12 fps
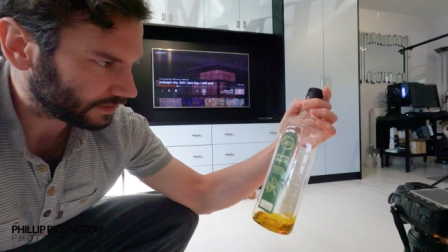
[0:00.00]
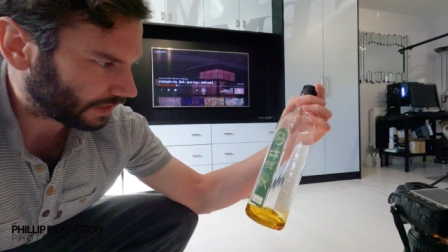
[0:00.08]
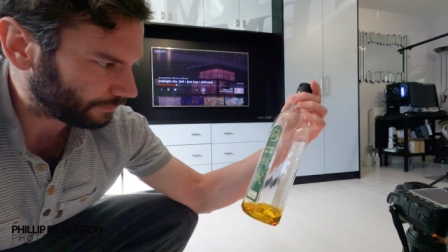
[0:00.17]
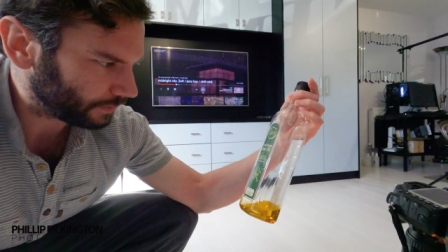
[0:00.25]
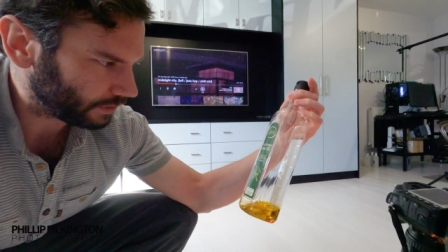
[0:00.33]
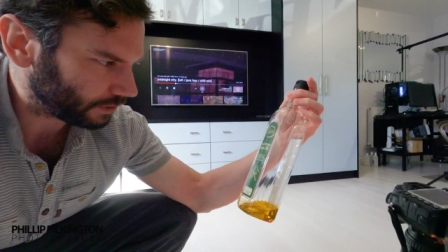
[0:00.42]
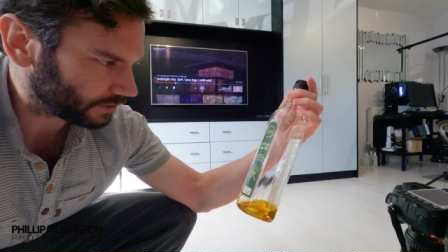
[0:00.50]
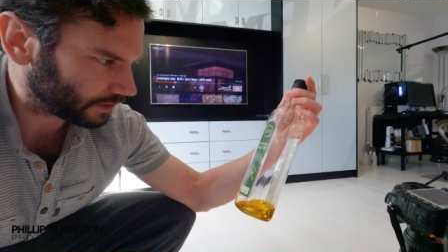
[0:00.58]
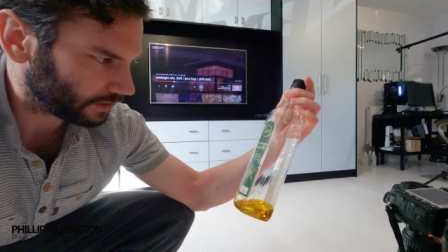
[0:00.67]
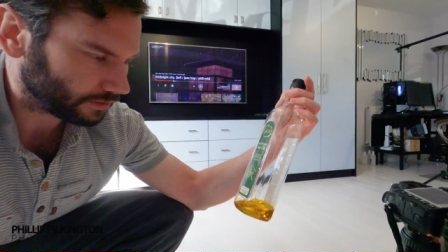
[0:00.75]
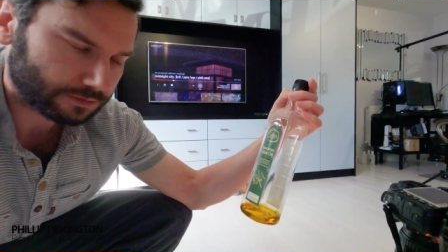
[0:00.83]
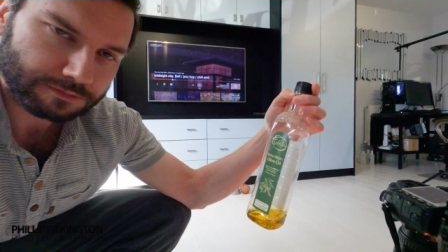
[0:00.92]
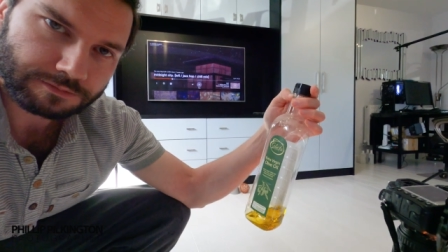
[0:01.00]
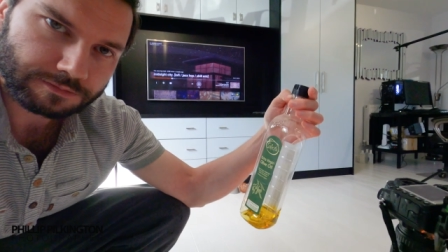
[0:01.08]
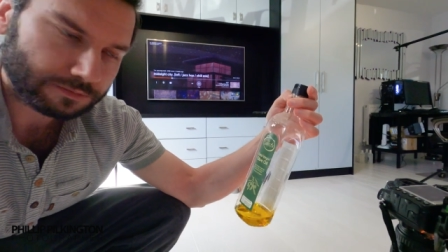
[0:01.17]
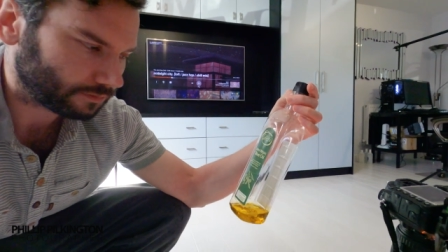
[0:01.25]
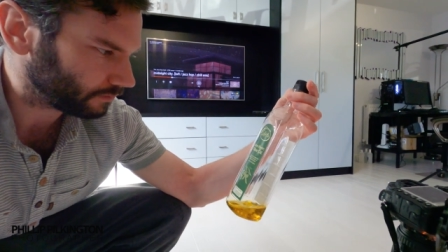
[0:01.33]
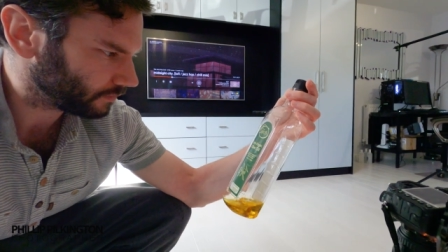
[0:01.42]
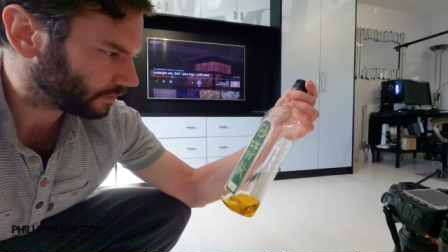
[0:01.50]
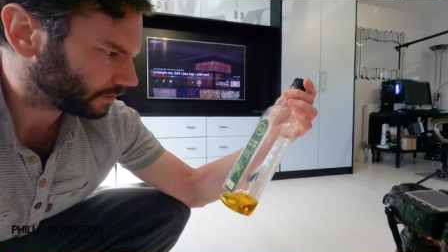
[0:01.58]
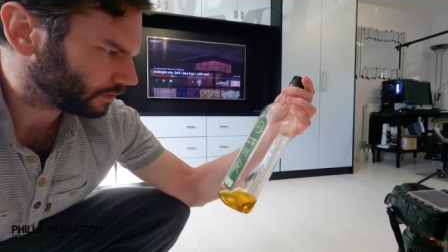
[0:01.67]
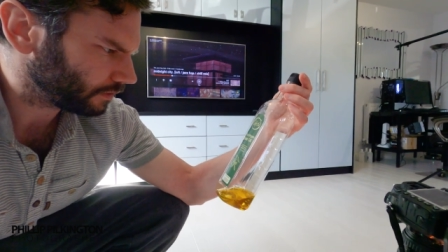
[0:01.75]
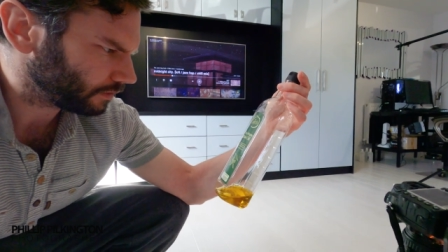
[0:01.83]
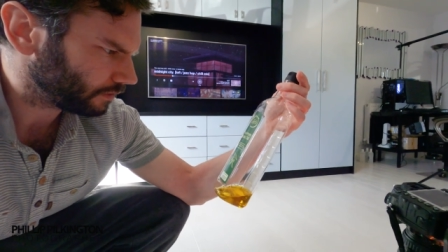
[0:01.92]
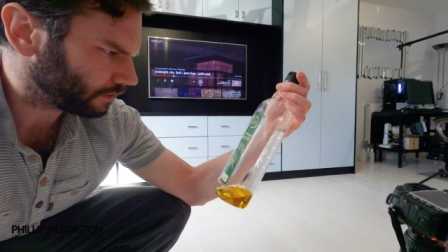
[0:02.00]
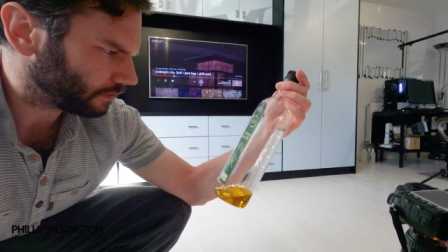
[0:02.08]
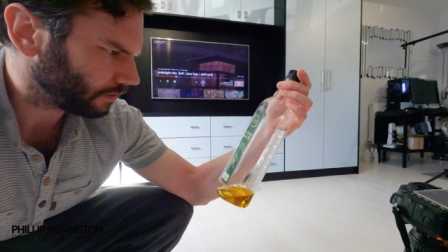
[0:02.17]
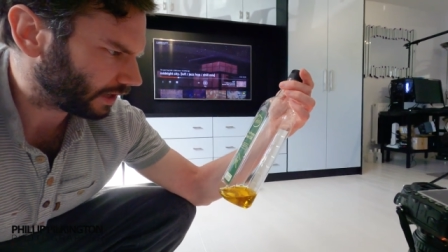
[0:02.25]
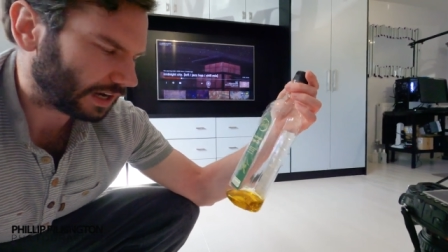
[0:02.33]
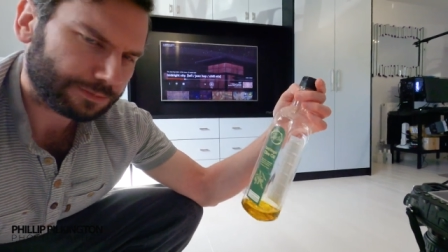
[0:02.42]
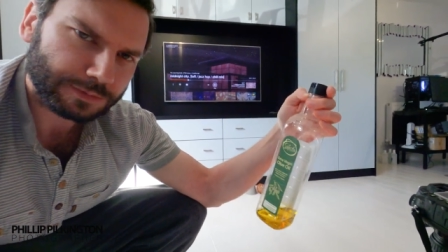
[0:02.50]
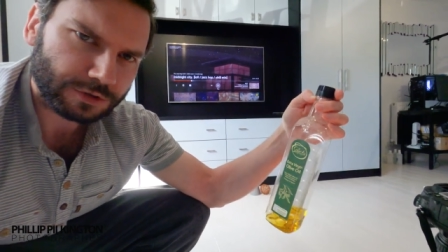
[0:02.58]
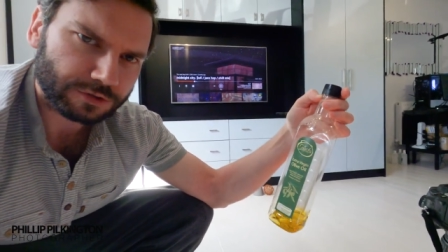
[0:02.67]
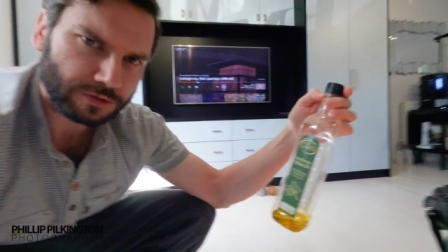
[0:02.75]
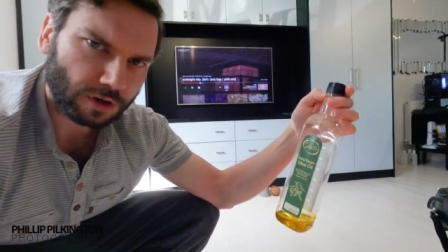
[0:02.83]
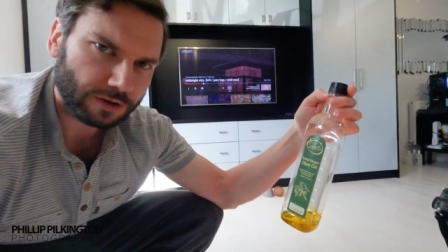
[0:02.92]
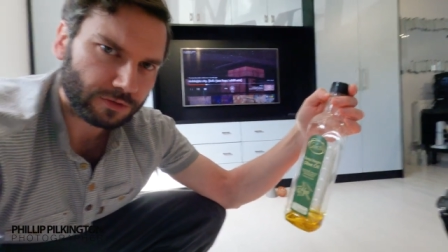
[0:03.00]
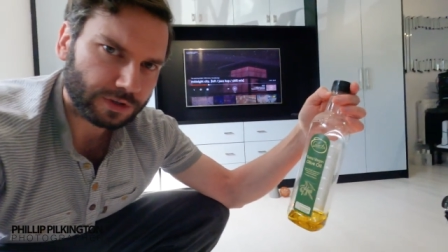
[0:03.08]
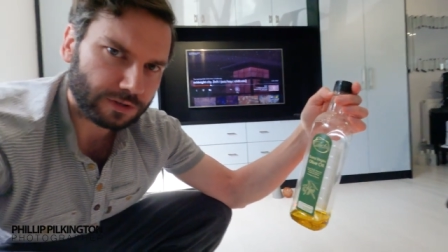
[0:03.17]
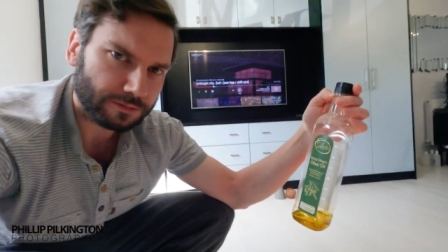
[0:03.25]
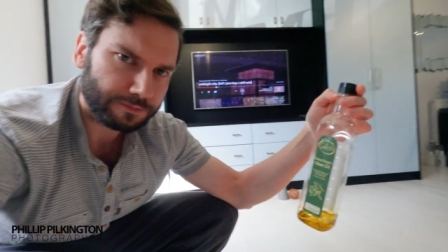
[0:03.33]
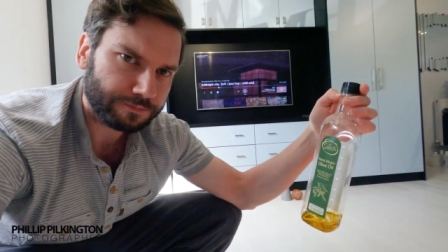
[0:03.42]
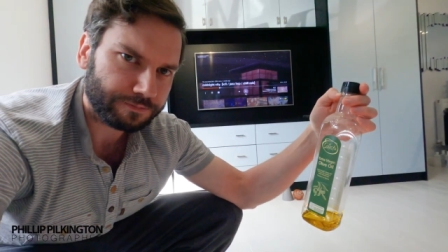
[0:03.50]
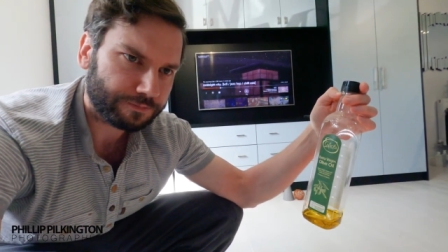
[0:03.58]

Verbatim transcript: So I've been using, I've been using olive oil,